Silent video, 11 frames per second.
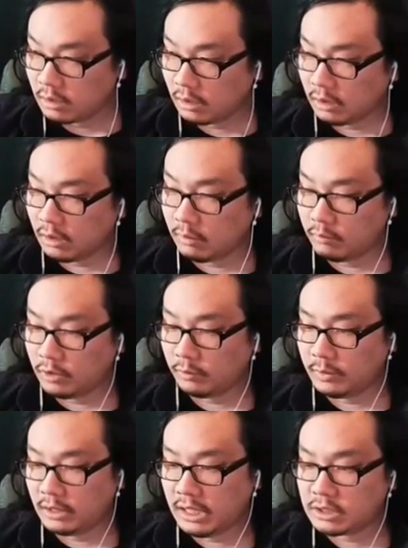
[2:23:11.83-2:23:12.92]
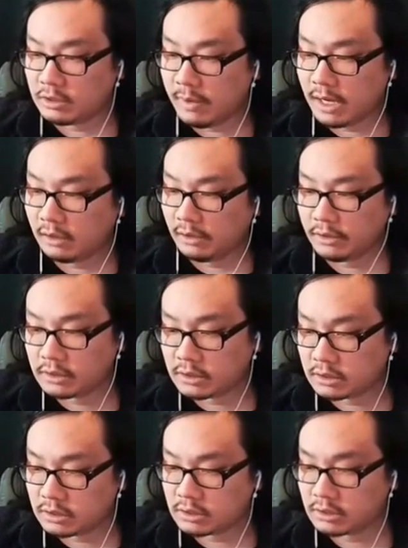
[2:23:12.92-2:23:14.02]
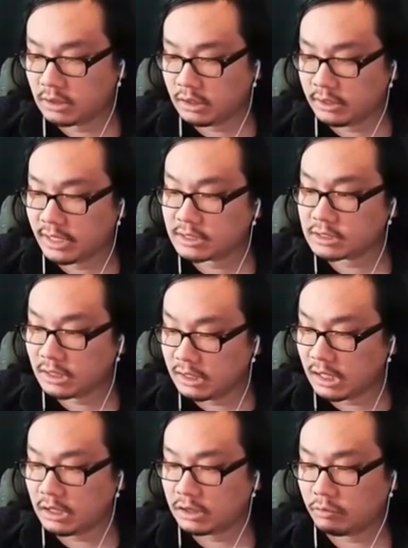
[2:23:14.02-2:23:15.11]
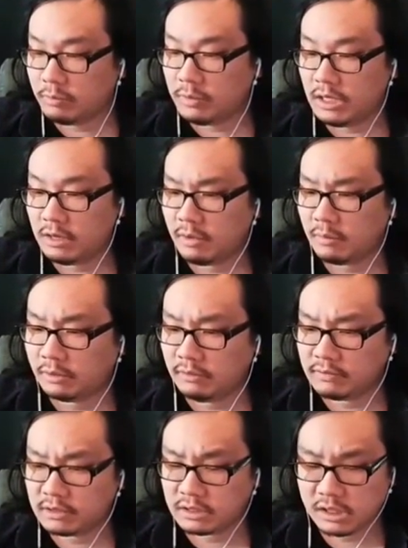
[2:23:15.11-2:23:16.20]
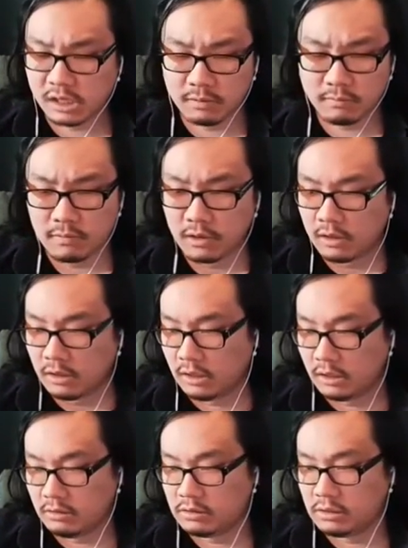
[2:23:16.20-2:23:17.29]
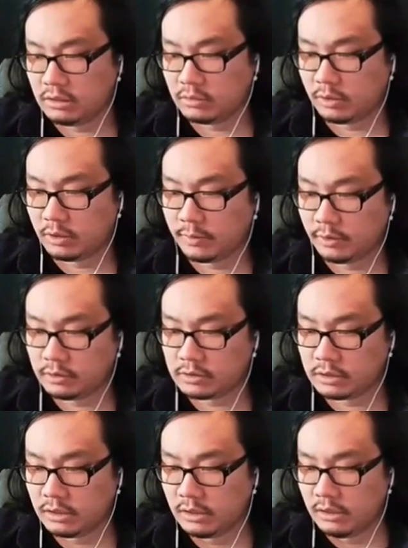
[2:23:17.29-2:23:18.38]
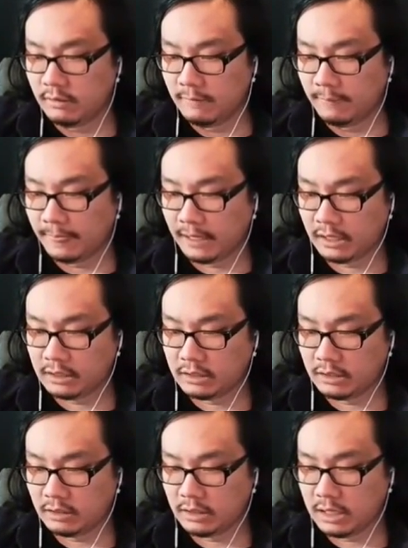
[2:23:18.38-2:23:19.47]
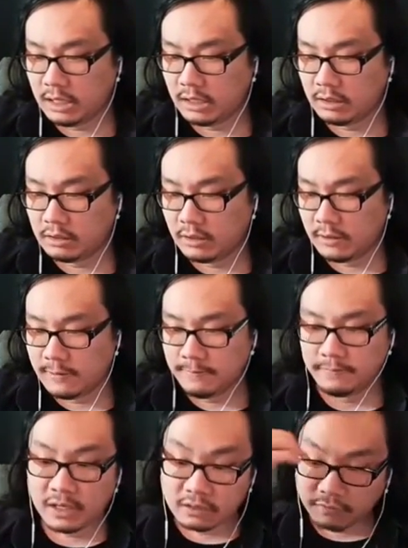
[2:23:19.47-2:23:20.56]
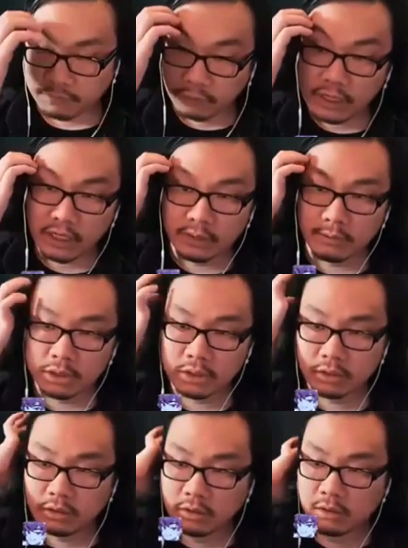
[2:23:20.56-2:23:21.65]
Um, there'll be a Genshin panel on this on that Sunday, 3 p.m. I believe is the time. Uh, you can see the Twitter post that I did, and um, that is free admission.